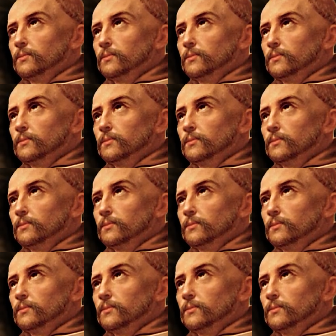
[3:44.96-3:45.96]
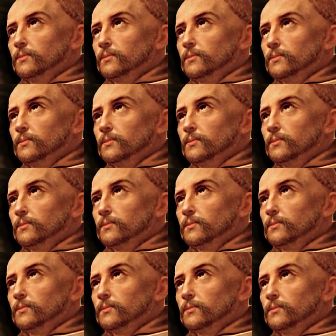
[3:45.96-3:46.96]

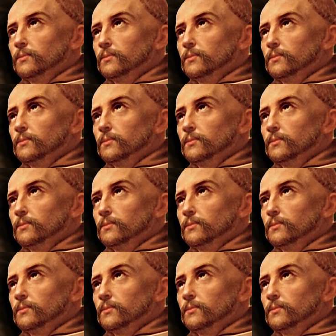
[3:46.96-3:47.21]
(silence)